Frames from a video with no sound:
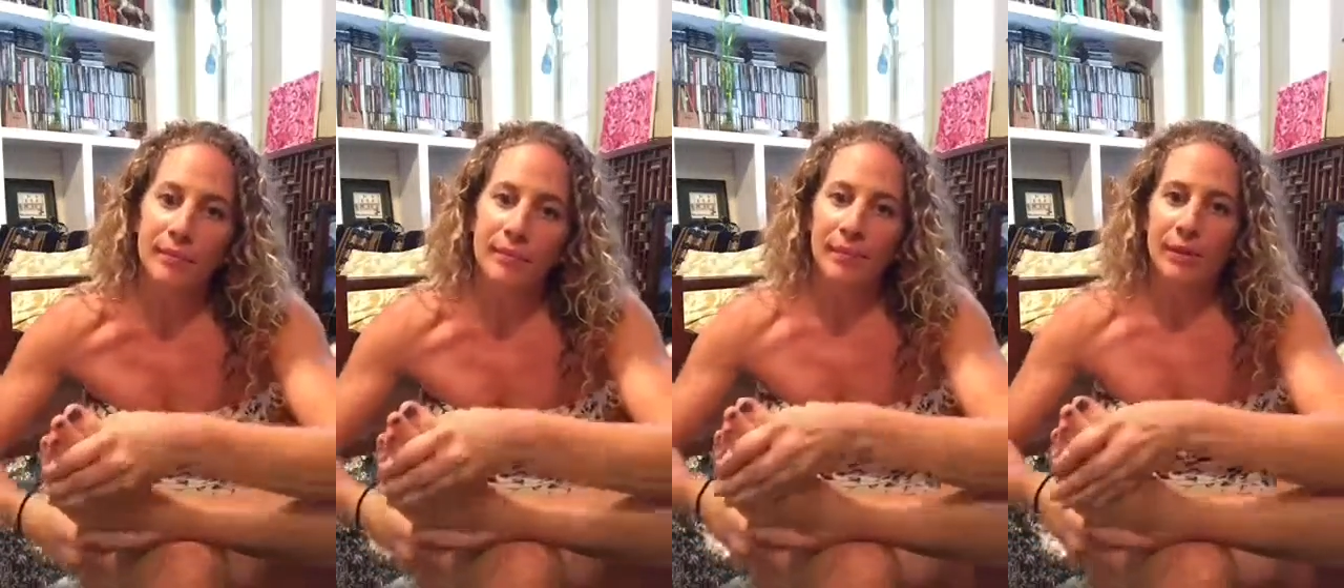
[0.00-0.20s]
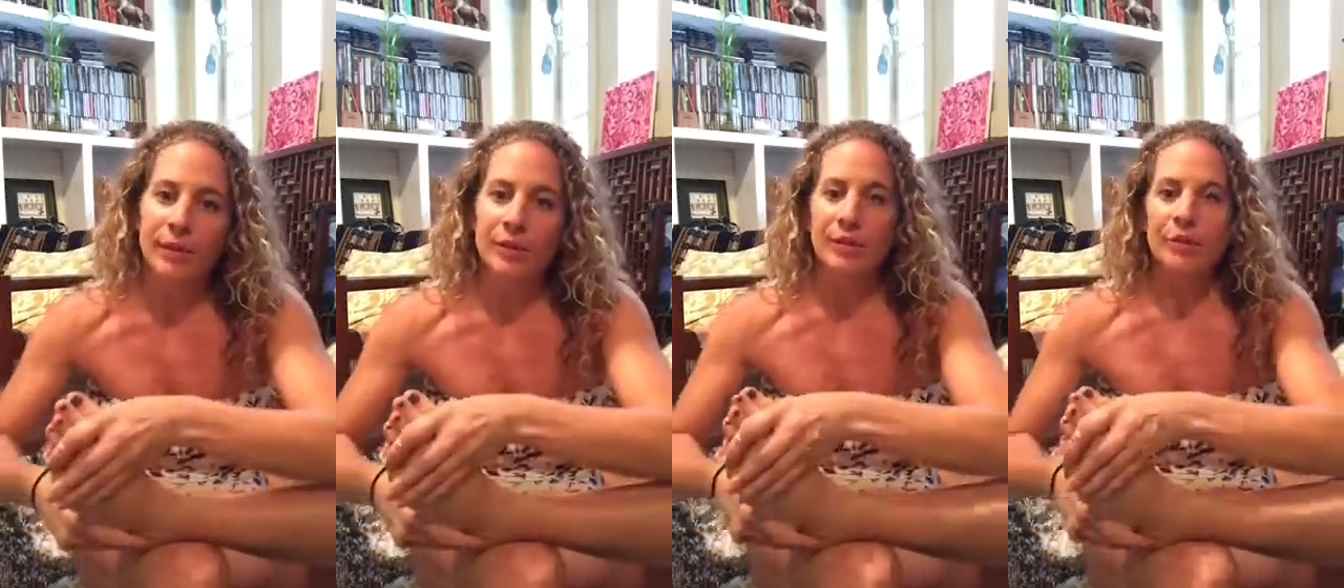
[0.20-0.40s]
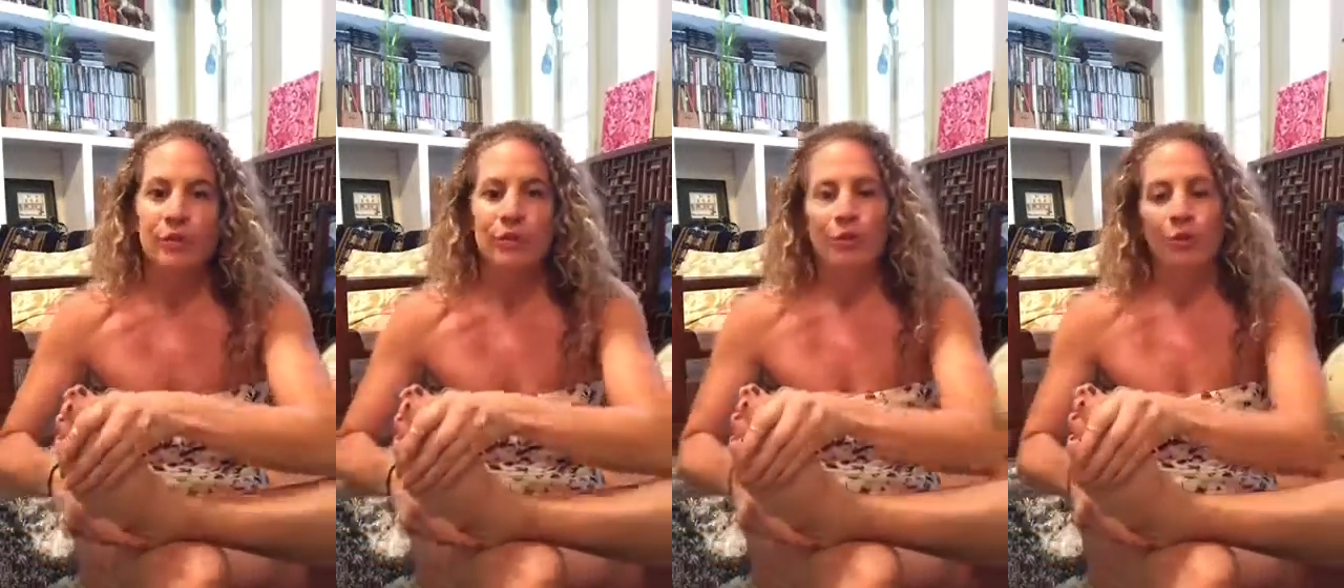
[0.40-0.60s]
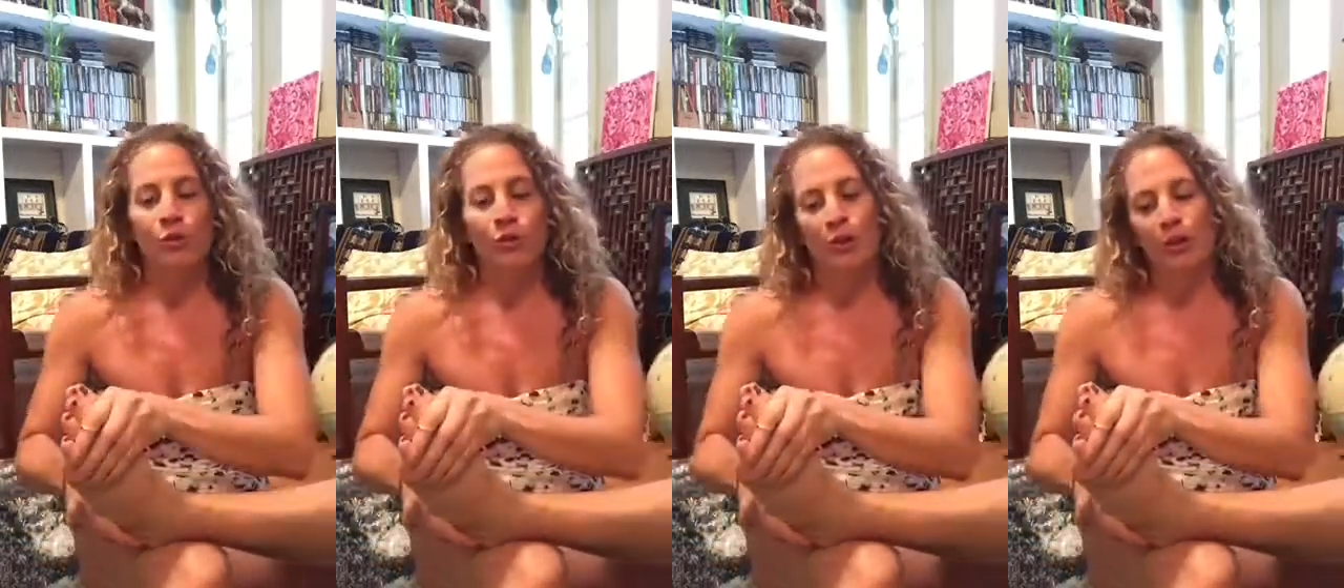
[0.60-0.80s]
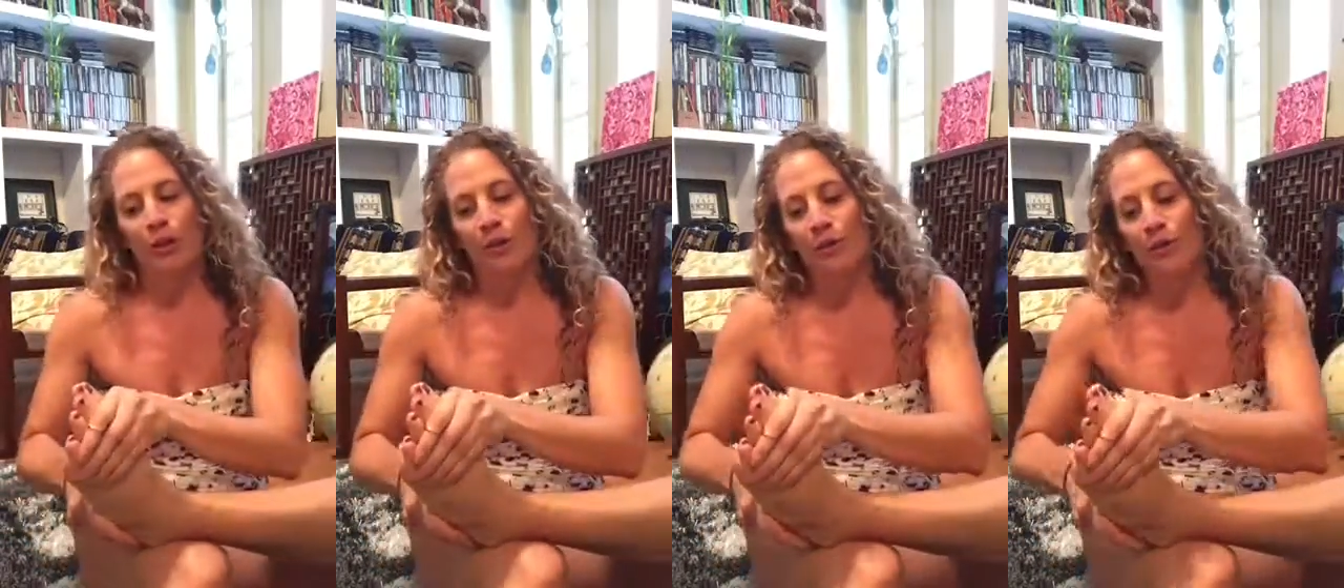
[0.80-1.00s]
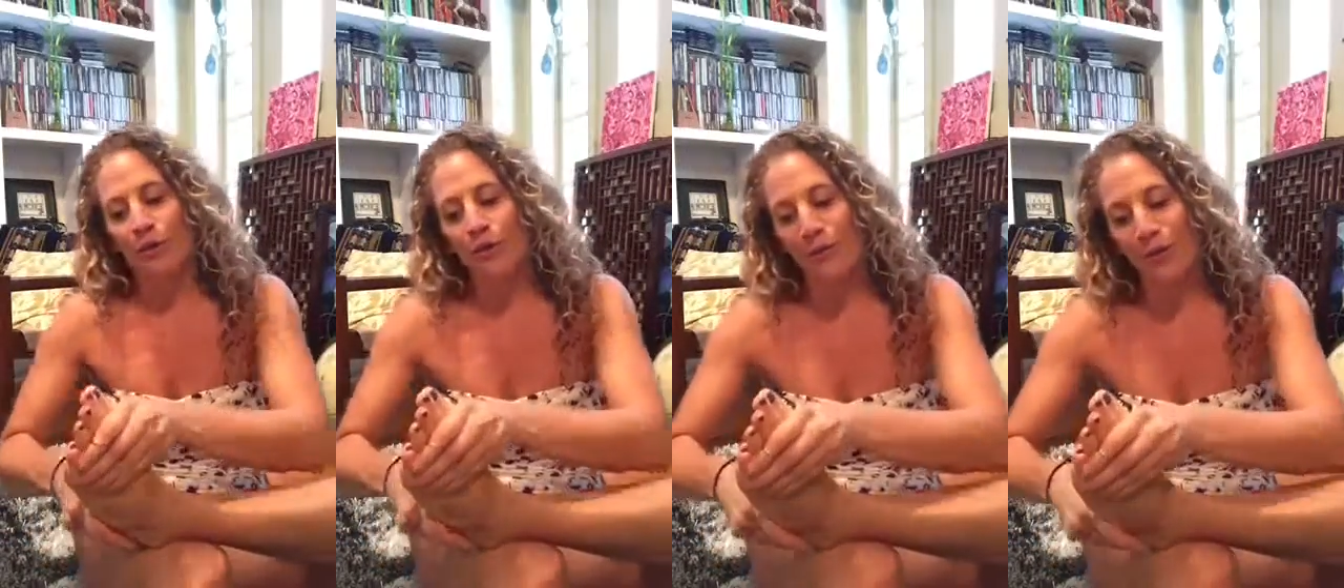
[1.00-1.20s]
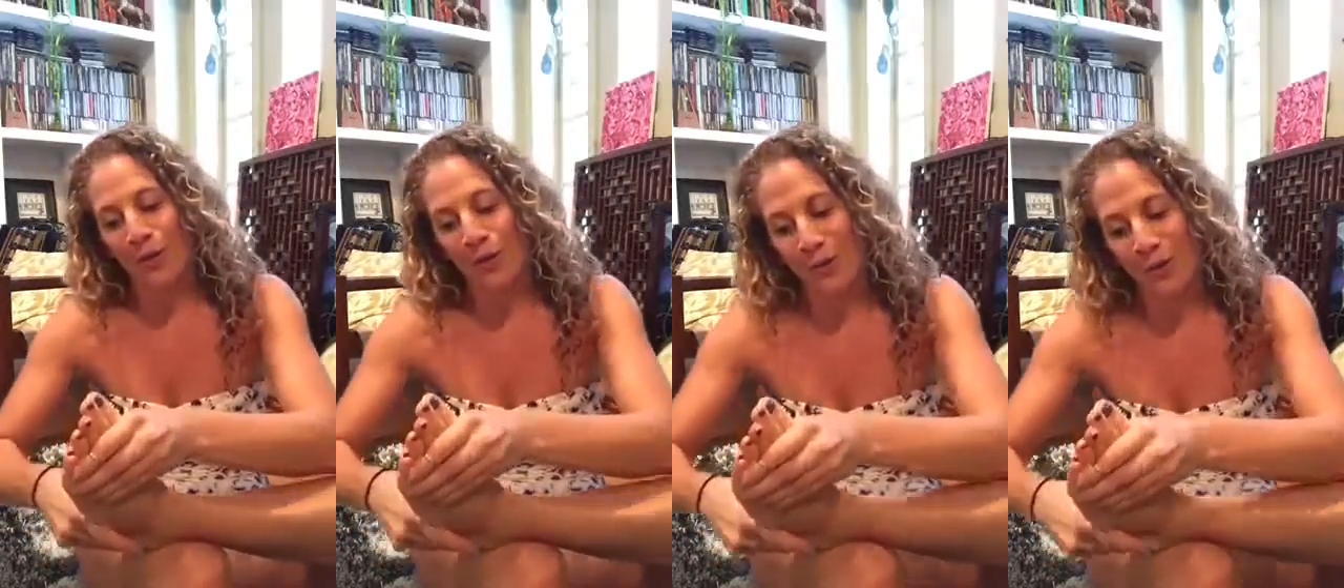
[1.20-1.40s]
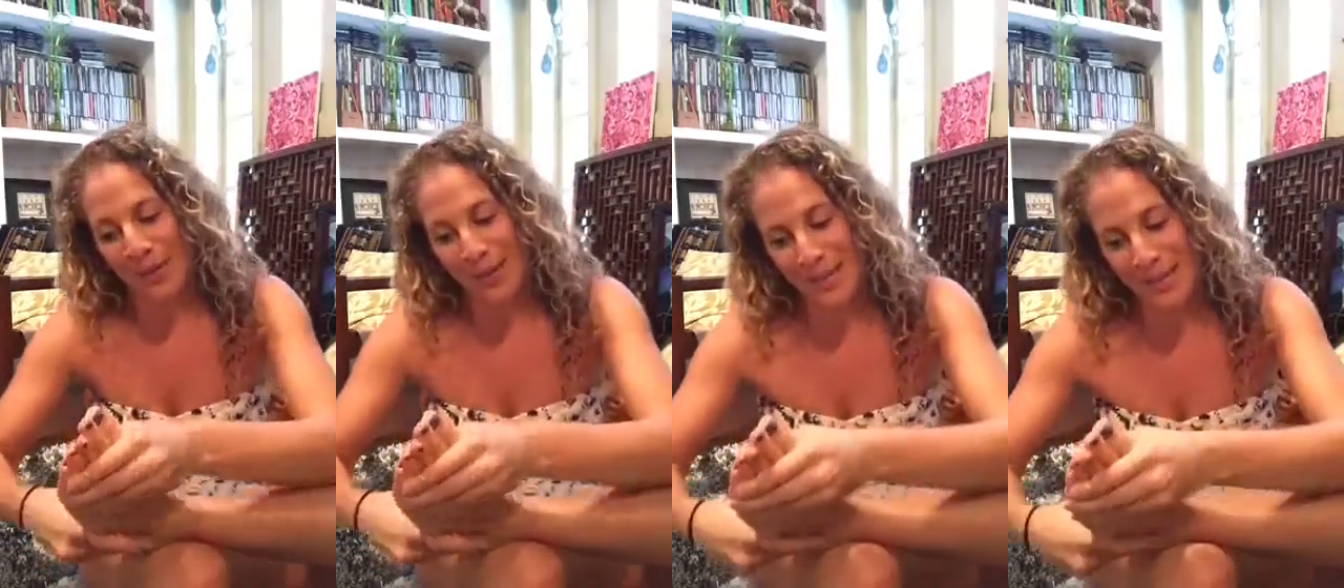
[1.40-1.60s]
Make sure you're
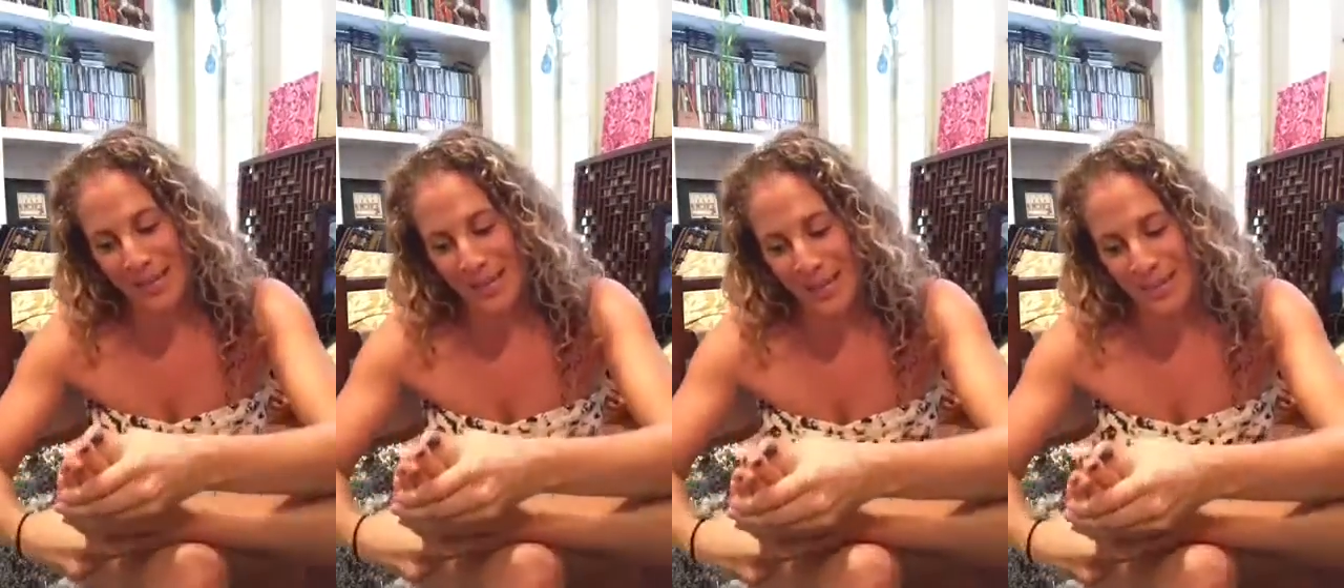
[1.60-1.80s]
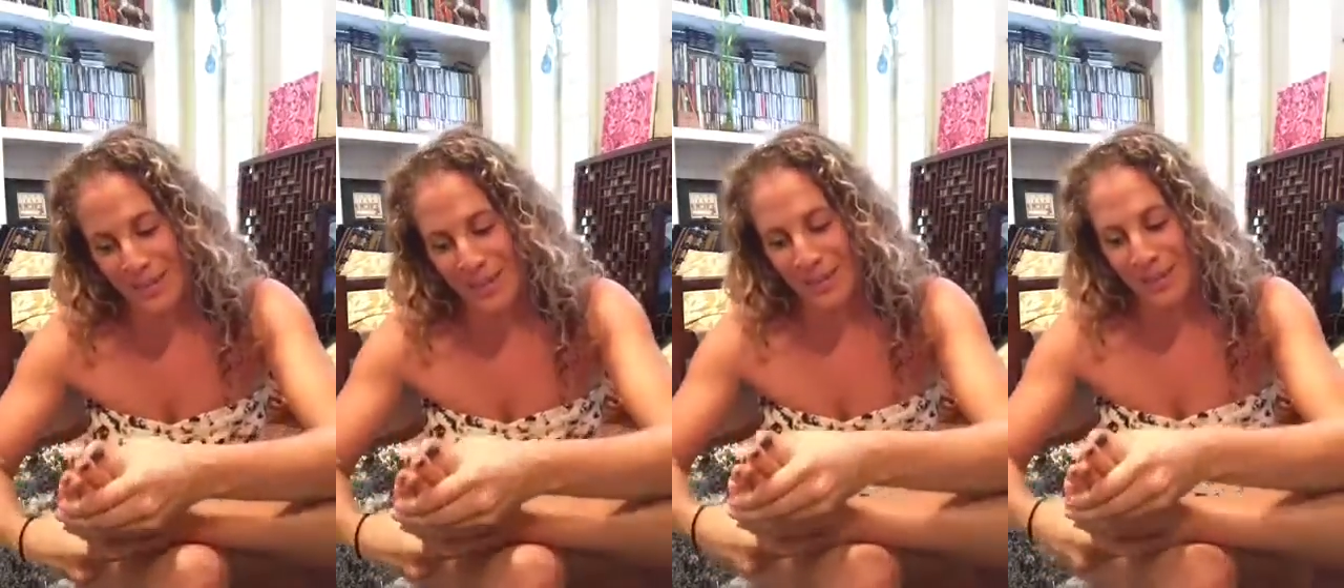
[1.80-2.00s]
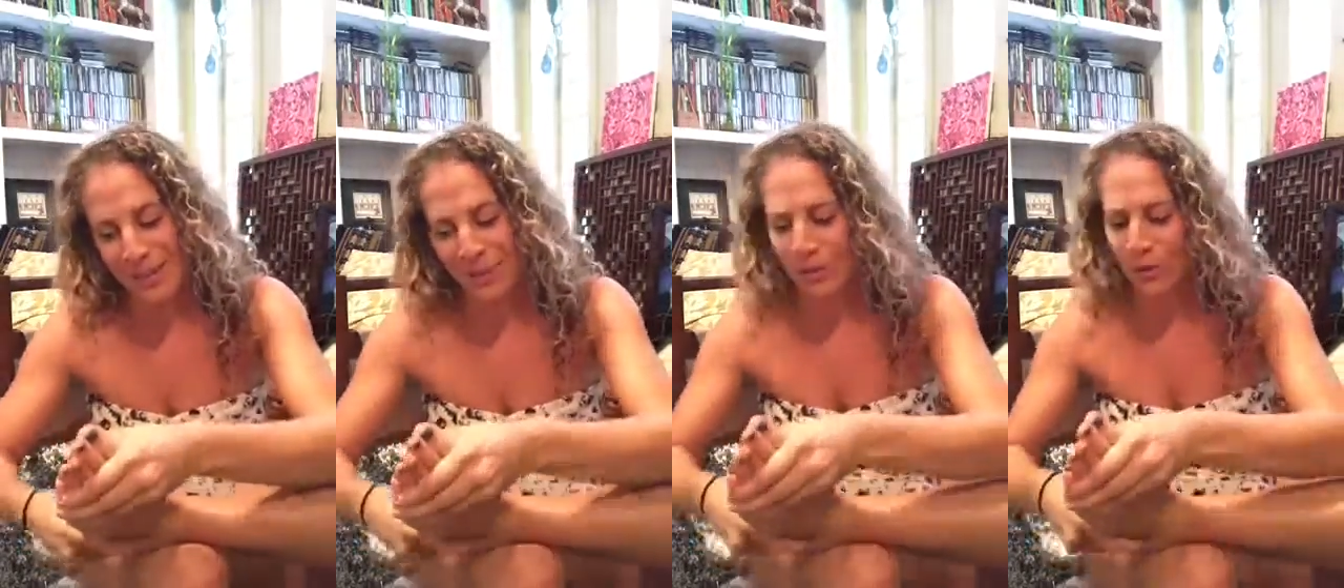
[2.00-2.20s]
focused, right?